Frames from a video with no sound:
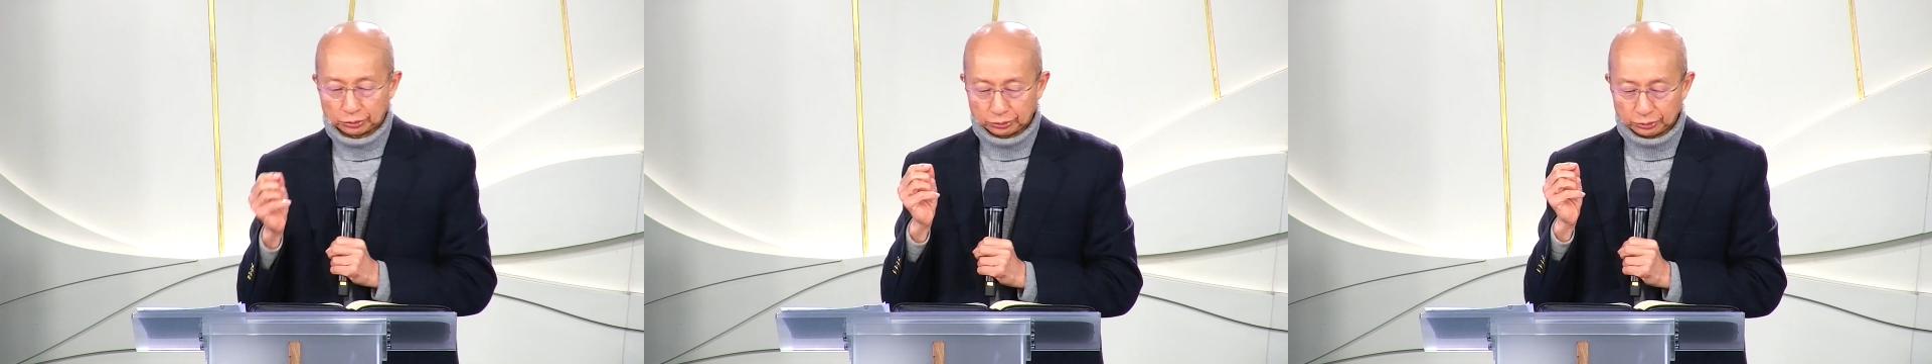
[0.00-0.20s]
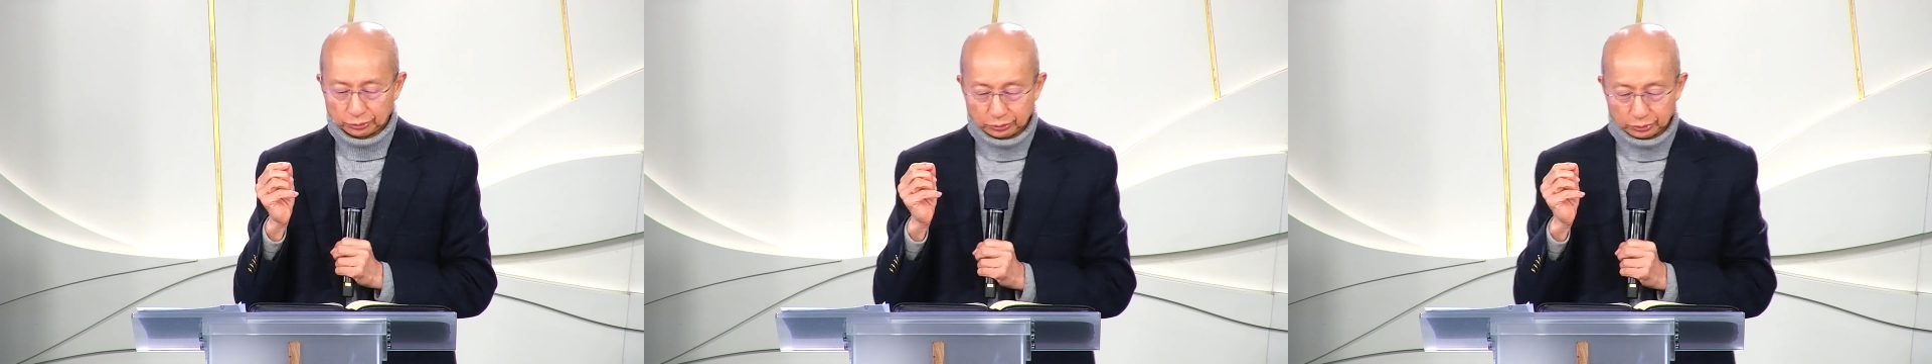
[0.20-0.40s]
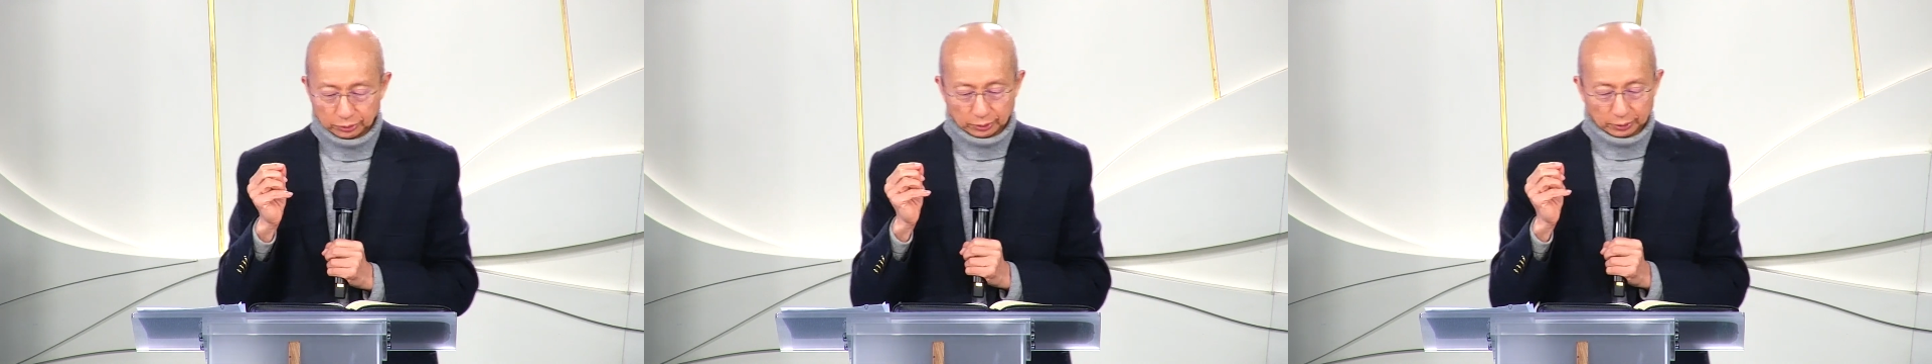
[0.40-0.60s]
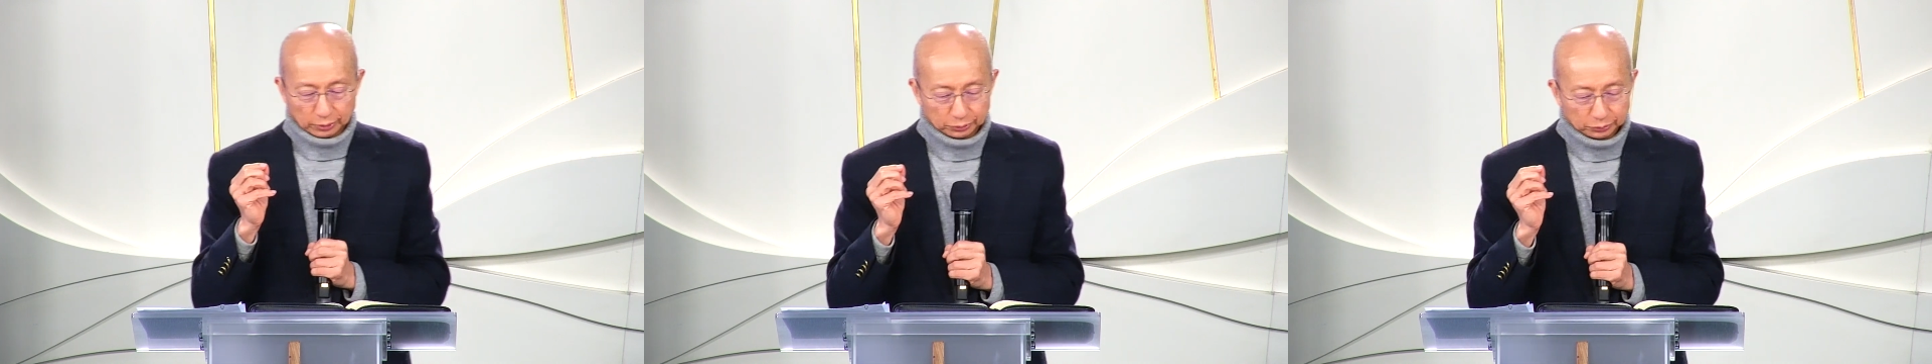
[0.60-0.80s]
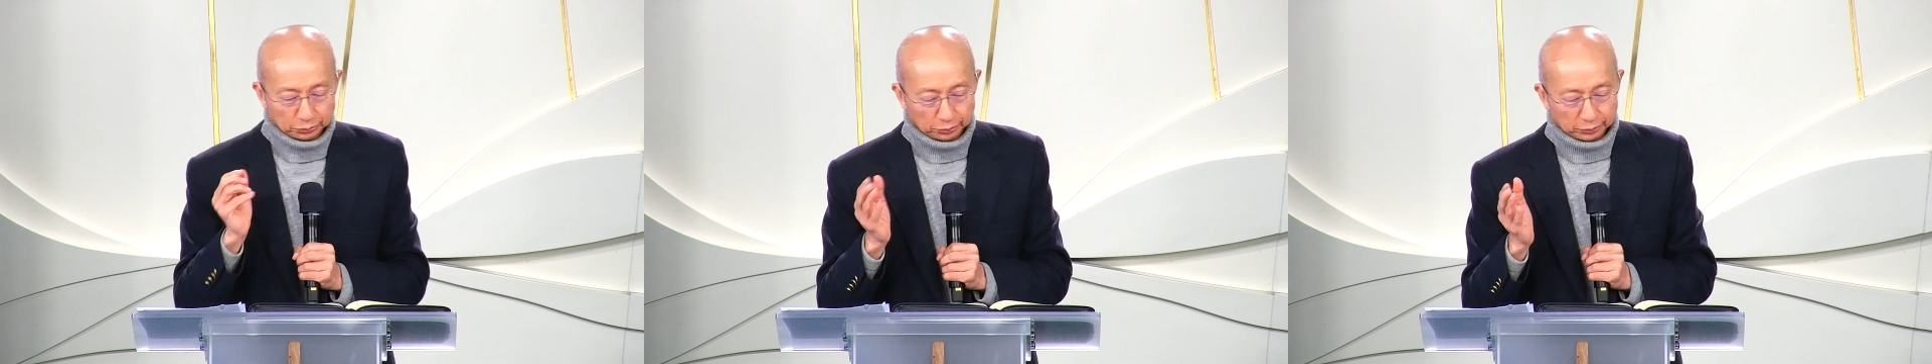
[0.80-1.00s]
Or verse
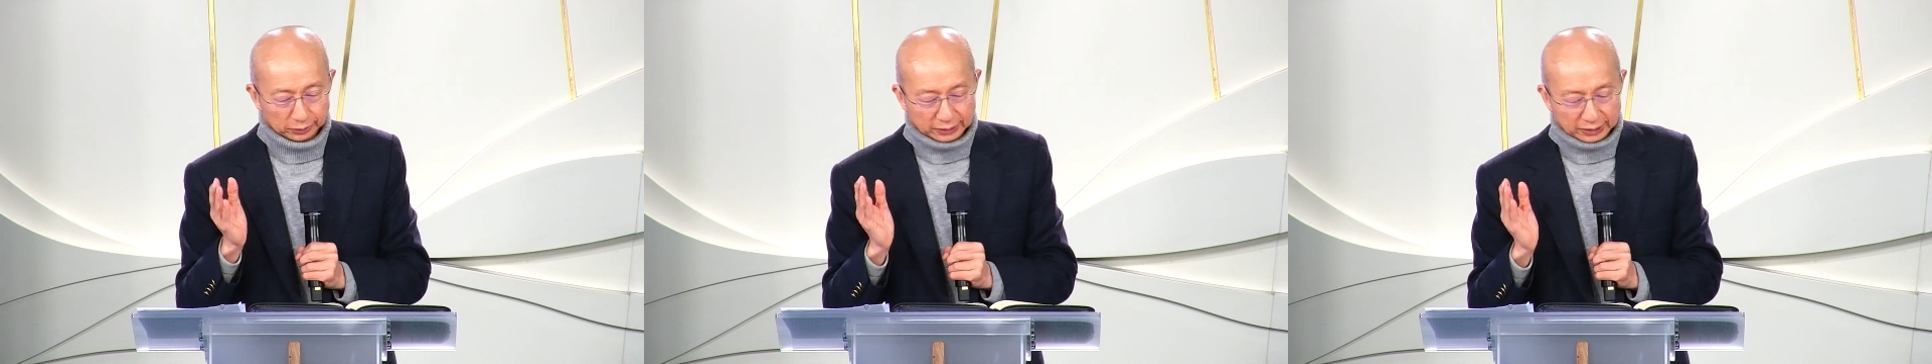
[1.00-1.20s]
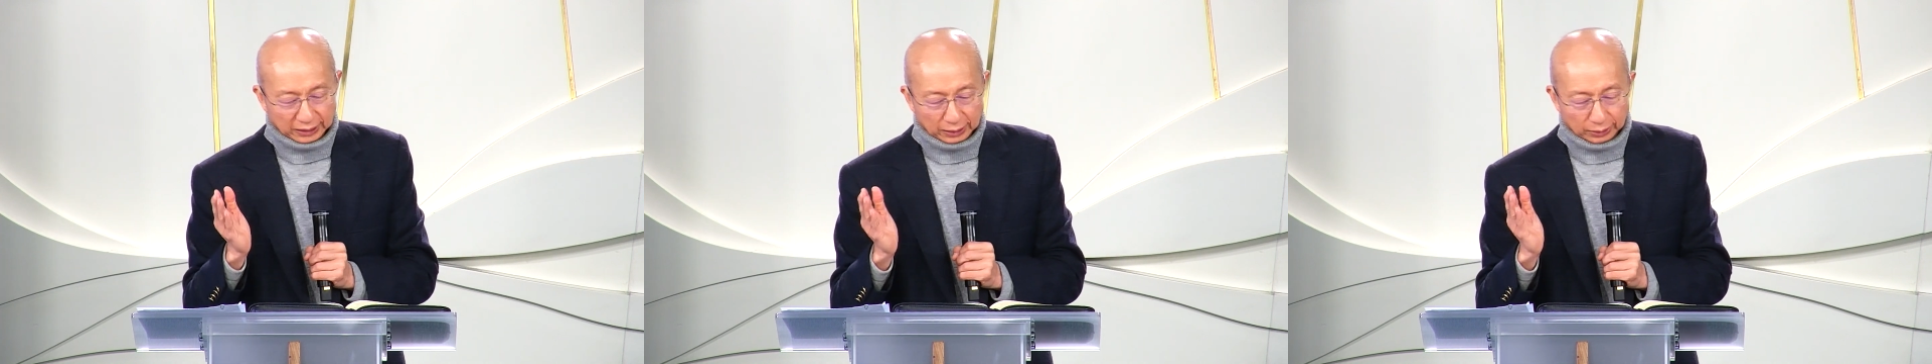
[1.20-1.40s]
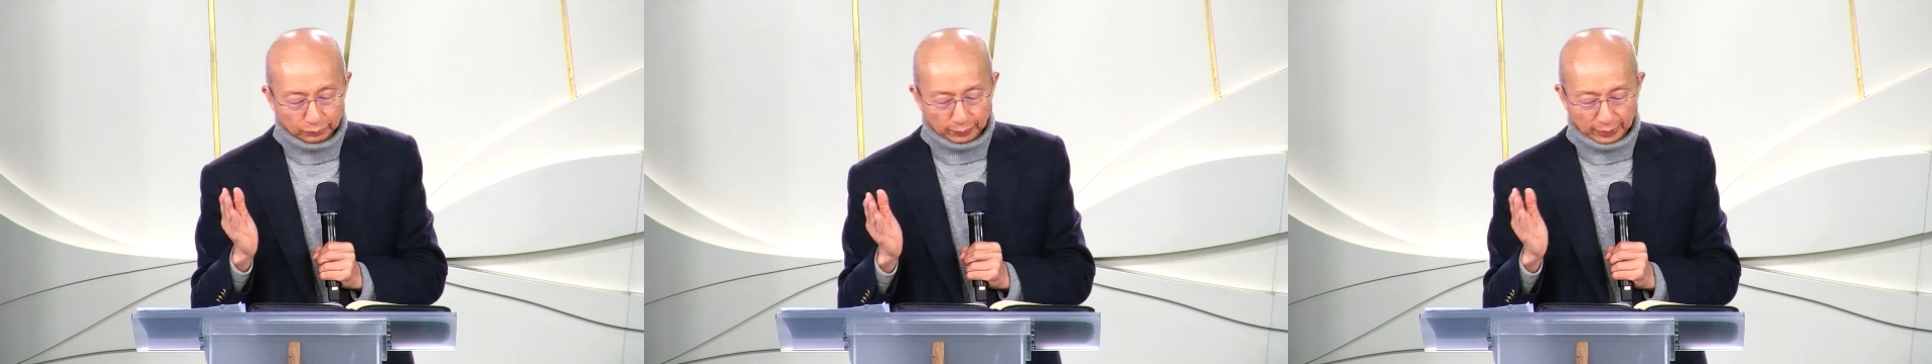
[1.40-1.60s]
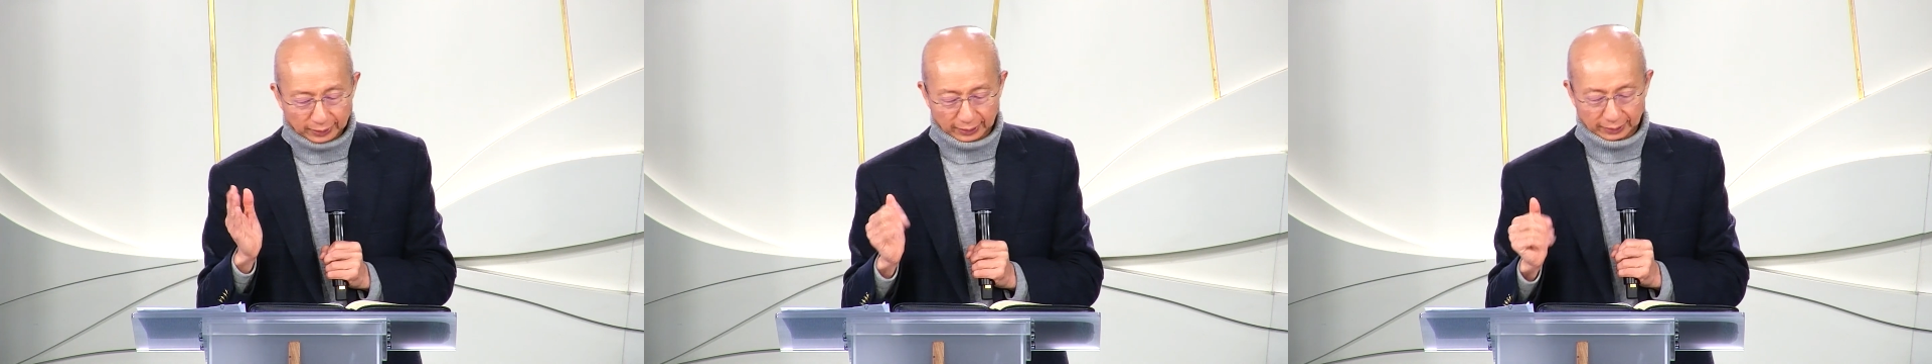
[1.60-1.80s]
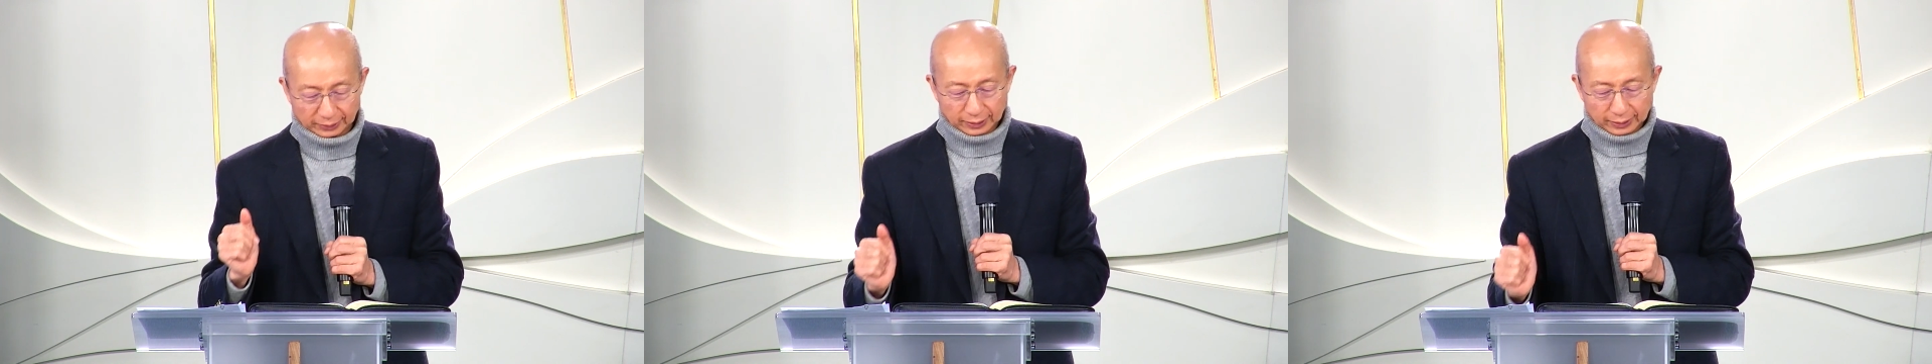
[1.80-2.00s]
1 and
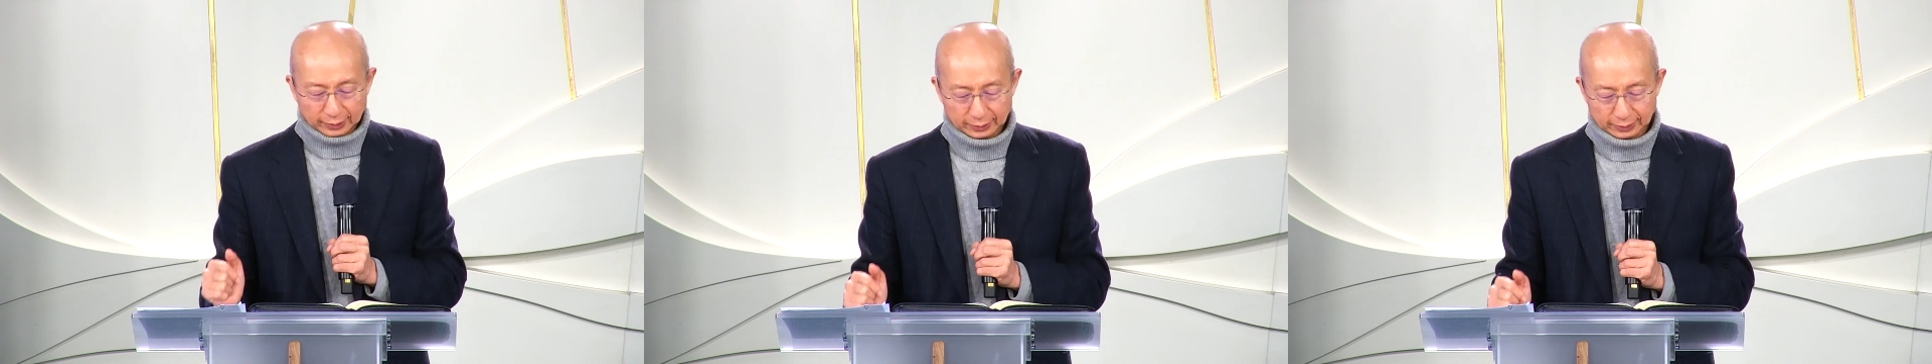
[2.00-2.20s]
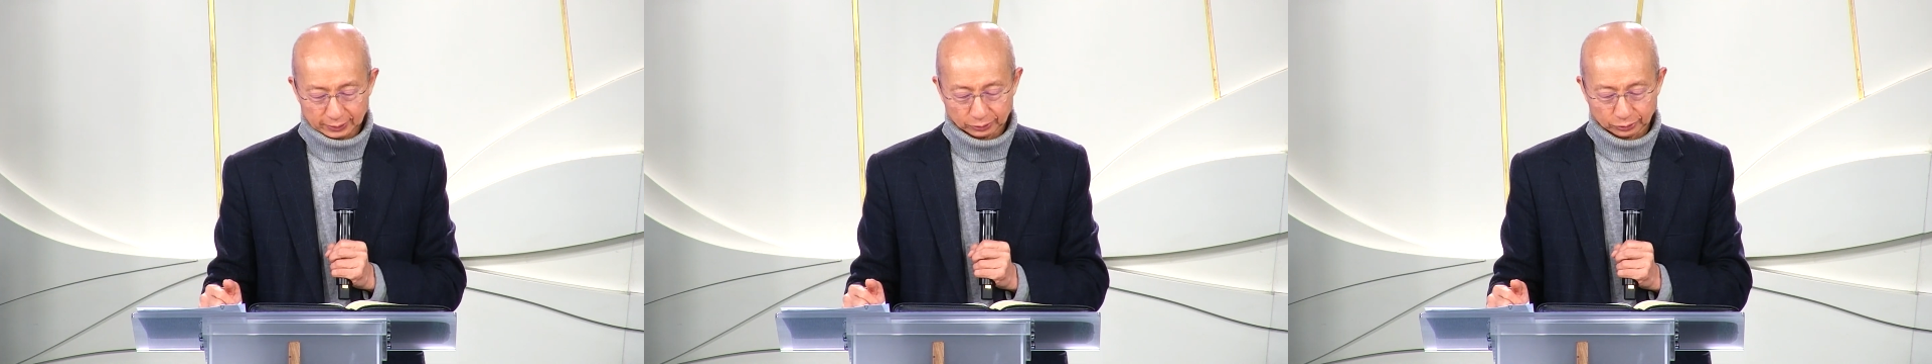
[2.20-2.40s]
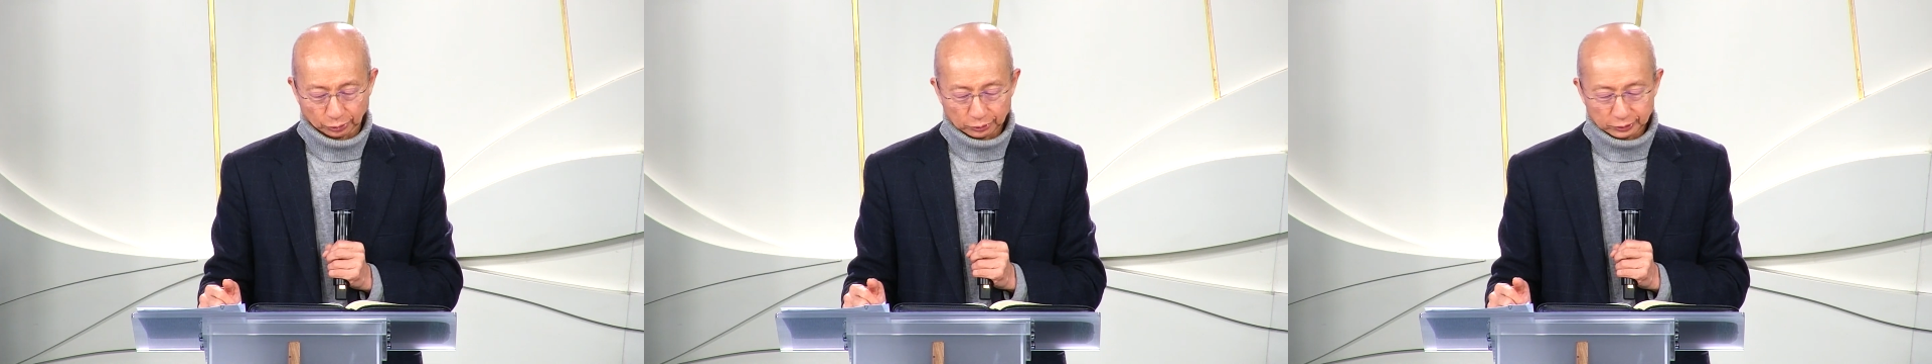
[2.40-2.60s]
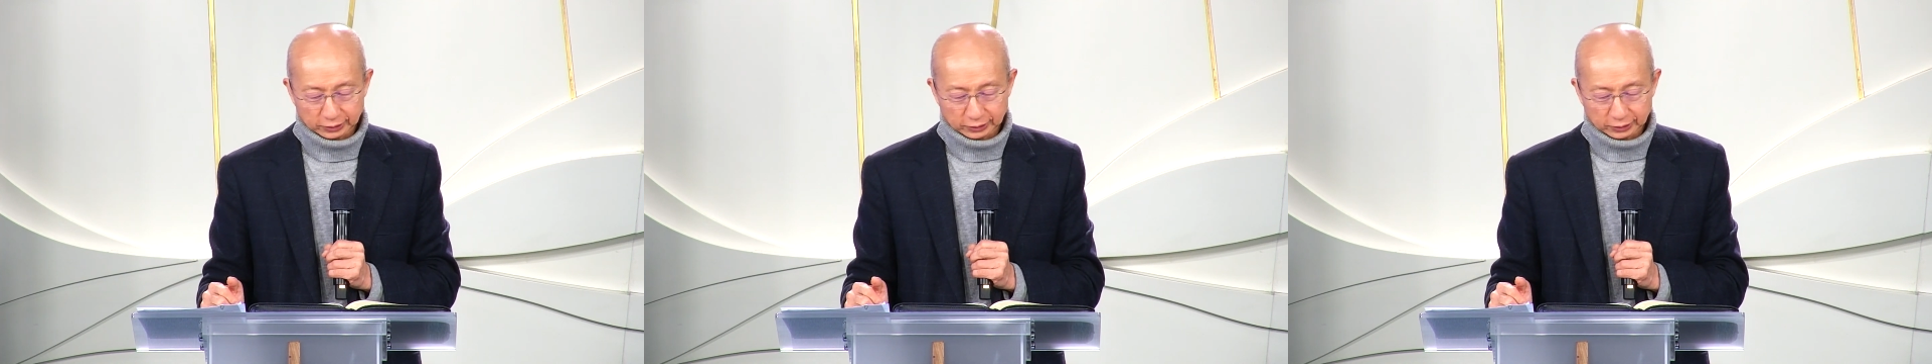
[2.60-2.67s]
16 and 17.